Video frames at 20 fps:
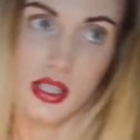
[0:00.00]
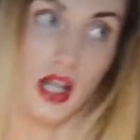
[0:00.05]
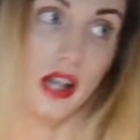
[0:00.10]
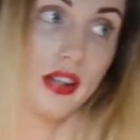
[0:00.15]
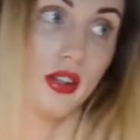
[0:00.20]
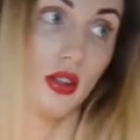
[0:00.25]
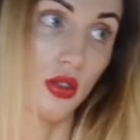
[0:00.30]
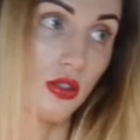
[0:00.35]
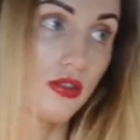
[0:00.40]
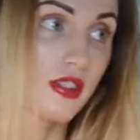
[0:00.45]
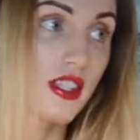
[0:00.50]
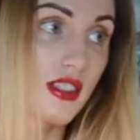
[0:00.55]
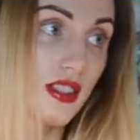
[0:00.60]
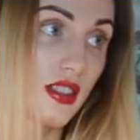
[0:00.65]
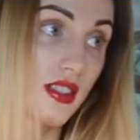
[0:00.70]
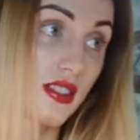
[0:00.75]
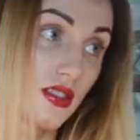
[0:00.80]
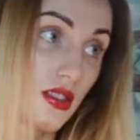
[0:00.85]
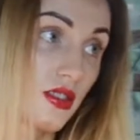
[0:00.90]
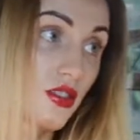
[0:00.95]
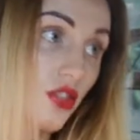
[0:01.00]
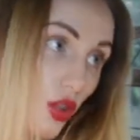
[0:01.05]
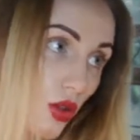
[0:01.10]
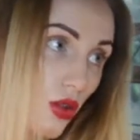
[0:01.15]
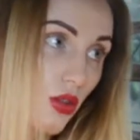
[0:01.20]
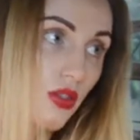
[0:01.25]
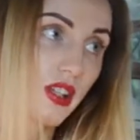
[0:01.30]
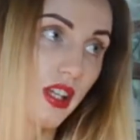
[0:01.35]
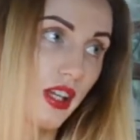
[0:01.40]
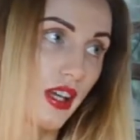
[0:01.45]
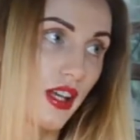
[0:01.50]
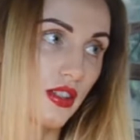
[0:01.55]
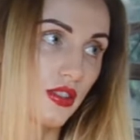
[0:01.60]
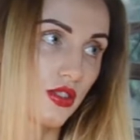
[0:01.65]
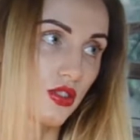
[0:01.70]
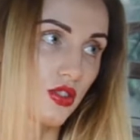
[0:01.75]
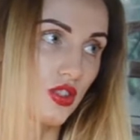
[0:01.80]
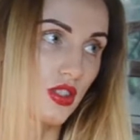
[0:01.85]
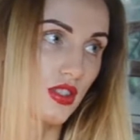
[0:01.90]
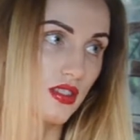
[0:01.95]
I always consider all the
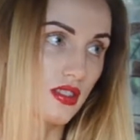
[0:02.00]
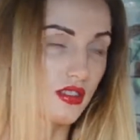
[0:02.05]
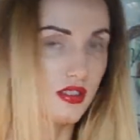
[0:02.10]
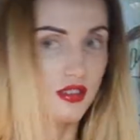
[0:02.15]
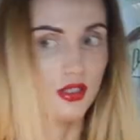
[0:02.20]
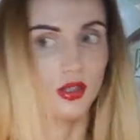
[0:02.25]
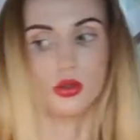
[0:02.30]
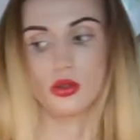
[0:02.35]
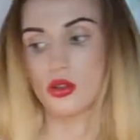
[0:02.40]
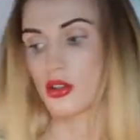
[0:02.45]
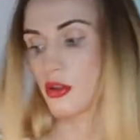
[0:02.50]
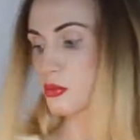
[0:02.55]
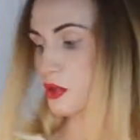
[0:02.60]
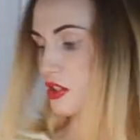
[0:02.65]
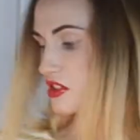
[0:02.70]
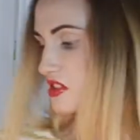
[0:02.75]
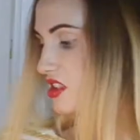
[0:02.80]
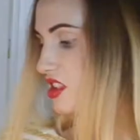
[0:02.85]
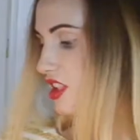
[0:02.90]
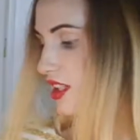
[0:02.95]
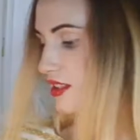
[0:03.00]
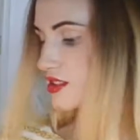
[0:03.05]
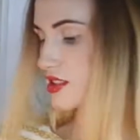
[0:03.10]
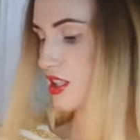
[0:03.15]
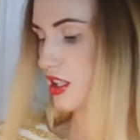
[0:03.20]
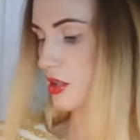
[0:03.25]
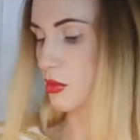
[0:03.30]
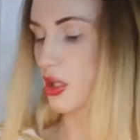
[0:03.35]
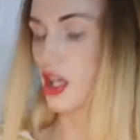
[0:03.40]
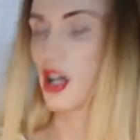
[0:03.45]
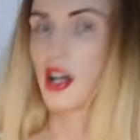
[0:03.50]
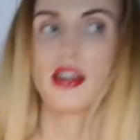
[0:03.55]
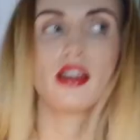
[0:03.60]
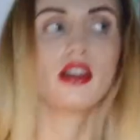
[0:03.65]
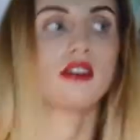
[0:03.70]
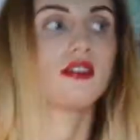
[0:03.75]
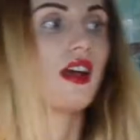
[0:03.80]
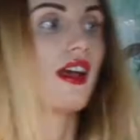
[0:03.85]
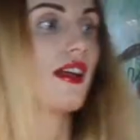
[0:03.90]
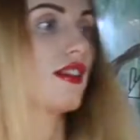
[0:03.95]
allergies. So a person can tell me, I
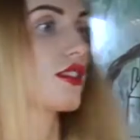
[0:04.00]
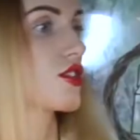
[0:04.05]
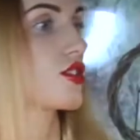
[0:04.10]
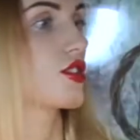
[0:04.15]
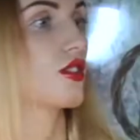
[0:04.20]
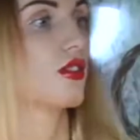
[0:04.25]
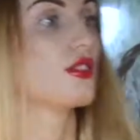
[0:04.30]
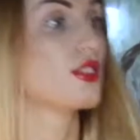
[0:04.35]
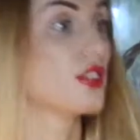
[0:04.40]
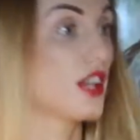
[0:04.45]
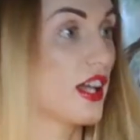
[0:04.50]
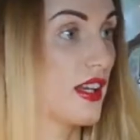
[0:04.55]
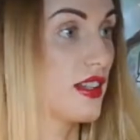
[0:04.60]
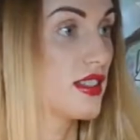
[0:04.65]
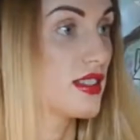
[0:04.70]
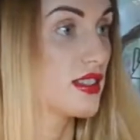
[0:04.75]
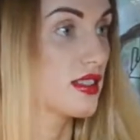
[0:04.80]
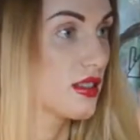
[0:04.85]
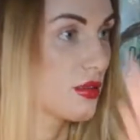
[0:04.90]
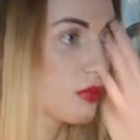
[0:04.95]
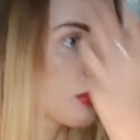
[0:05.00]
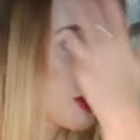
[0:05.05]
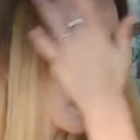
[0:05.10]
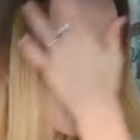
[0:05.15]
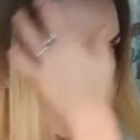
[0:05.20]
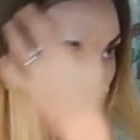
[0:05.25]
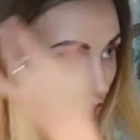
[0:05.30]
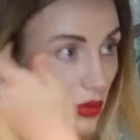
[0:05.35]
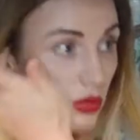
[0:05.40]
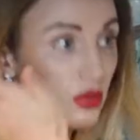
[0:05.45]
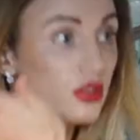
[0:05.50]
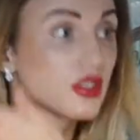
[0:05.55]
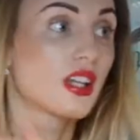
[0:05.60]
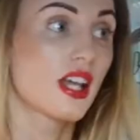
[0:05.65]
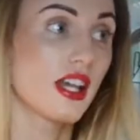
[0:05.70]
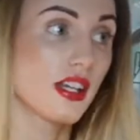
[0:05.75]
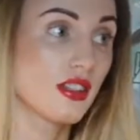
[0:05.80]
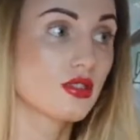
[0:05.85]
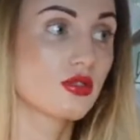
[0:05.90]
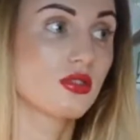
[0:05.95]
have allergy on nuts, but I would
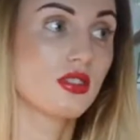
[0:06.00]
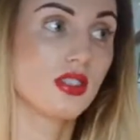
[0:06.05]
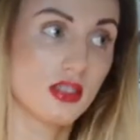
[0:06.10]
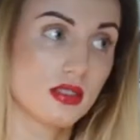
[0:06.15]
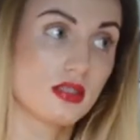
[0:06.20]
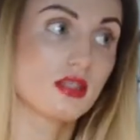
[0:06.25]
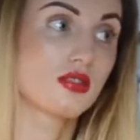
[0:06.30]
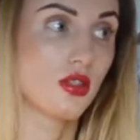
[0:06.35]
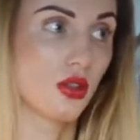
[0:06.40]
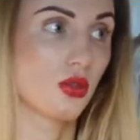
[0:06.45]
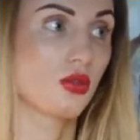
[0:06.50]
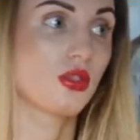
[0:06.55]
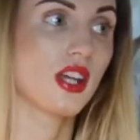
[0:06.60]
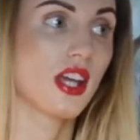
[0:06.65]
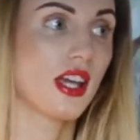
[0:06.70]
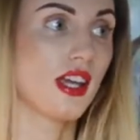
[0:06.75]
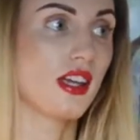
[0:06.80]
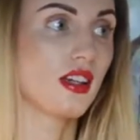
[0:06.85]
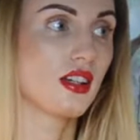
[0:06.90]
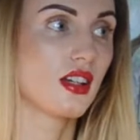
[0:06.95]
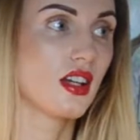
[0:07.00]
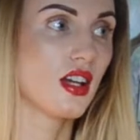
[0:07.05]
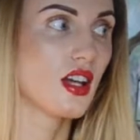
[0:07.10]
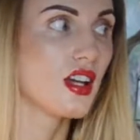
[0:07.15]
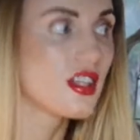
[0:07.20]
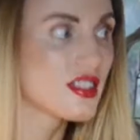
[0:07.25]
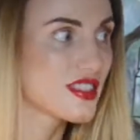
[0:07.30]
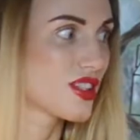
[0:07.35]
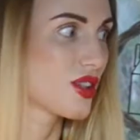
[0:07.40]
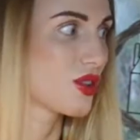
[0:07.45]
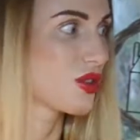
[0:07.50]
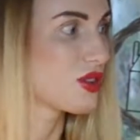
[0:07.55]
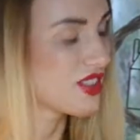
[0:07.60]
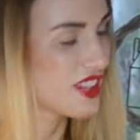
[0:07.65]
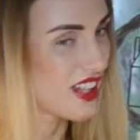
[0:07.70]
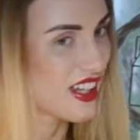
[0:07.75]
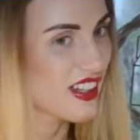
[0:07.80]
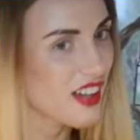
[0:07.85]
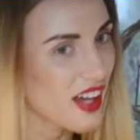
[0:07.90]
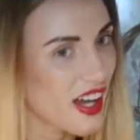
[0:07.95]
like to eat the raw cake. So
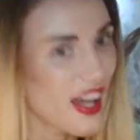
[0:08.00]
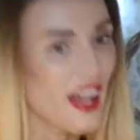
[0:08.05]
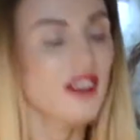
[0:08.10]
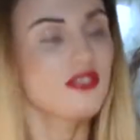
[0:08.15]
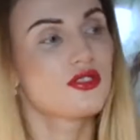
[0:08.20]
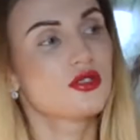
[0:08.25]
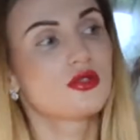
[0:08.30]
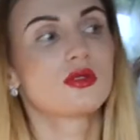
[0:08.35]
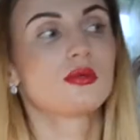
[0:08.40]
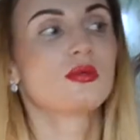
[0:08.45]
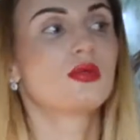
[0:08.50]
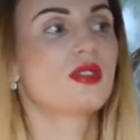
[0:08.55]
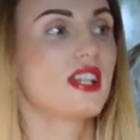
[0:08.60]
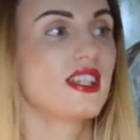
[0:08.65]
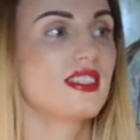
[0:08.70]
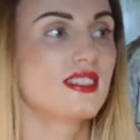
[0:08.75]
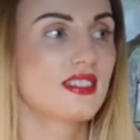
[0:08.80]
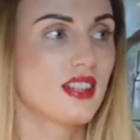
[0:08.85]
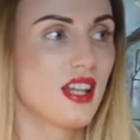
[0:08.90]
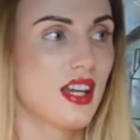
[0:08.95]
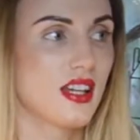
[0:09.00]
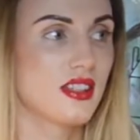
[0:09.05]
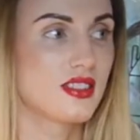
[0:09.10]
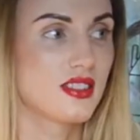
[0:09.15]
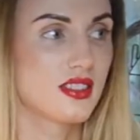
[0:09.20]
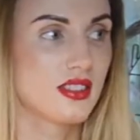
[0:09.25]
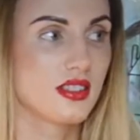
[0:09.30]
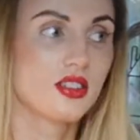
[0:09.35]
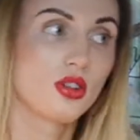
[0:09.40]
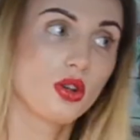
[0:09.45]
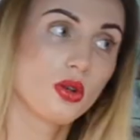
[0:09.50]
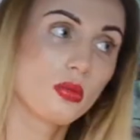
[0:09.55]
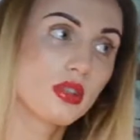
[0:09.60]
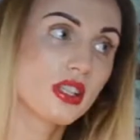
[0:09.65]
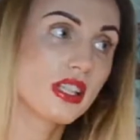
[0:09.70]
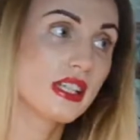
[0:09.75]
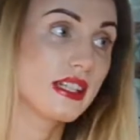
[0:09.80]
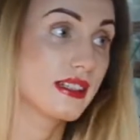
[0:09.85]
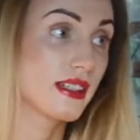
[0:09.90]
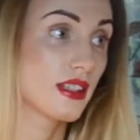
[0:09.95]
then I have to replace nuts.
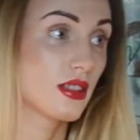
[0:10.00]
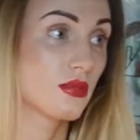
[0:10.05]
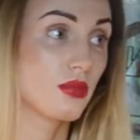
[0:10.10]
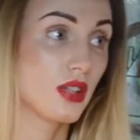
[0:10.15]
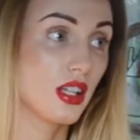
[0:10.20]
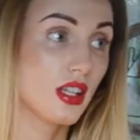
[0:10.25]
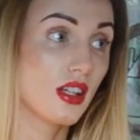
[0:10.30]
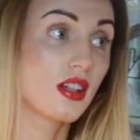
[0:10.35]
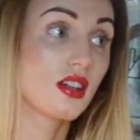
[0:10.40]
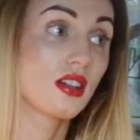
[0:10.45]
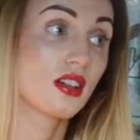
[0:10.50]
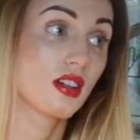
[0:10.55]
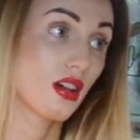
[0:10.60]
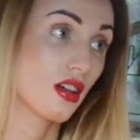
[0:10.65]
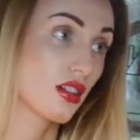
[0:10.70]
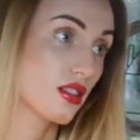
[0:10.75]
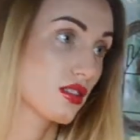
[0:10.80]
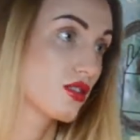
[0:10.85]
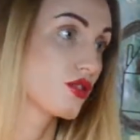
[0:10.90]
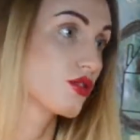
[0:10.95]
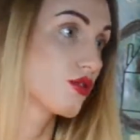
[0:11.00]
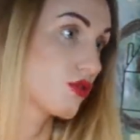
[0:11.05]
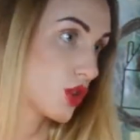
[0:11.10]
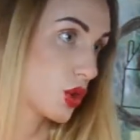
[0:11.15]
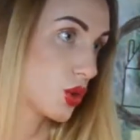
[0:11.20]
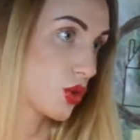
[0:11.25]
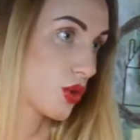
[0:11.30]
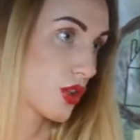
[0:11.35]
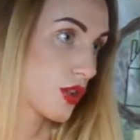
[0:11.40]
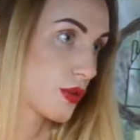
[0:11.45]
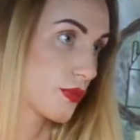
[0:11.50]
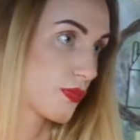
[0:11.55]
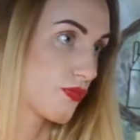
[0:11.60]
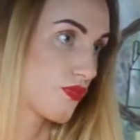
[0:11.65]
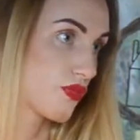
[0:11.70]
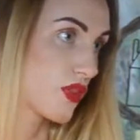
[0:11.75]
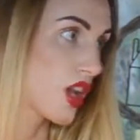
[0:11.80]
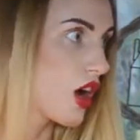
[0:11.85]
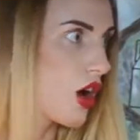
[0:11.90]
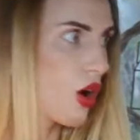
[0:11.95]
Normally it can be coconut flour
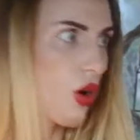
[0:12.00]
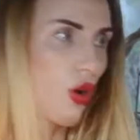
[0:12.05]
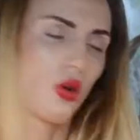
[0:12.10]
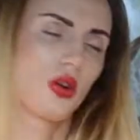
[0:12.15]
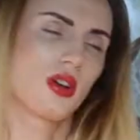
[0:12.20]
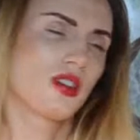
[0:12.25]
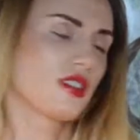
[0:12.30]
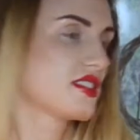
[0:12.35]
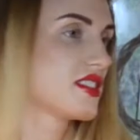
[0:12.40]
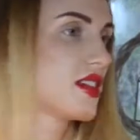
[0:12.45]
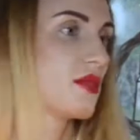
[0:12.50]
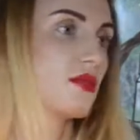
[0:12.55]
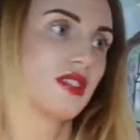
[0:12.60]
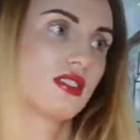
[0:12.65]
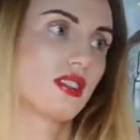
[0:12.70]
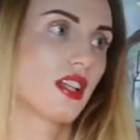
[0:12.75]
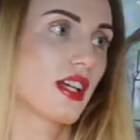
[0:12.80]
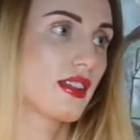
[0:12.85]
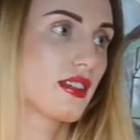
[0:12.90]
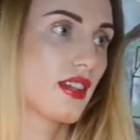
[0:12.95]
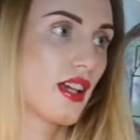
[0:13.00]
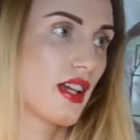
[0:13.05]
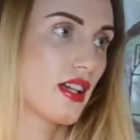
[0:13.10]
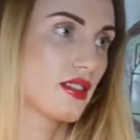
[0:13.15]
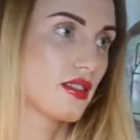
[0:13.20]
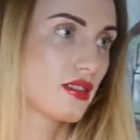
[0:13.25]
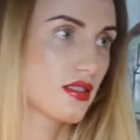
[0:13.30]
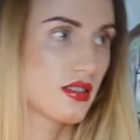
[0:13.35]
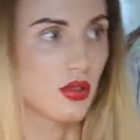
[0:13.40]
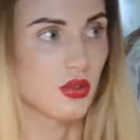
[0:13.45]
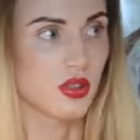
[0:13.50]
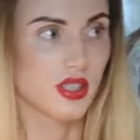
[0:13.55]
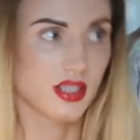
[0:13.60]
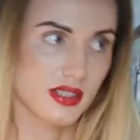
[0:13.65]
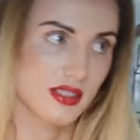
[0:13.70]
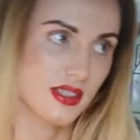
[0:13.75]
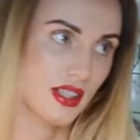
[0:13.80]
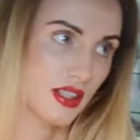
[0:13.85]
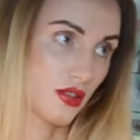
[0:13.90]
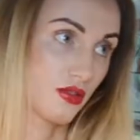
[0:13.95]
or something like that. So
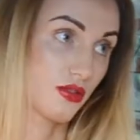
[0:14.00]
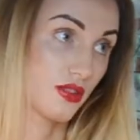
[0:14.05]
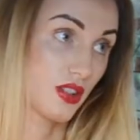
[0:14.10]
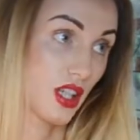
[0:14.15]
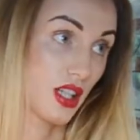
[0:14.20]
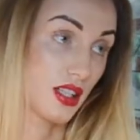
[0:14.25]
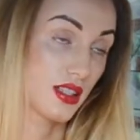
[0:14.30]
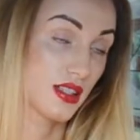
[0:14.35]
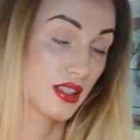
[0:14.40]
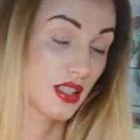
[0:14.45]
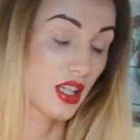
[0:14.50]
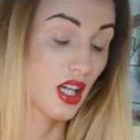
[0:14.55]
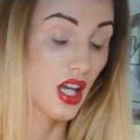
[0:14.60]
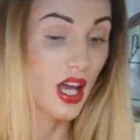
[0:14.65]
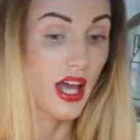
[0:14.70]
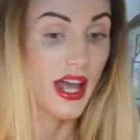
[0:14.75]
instead of nuts.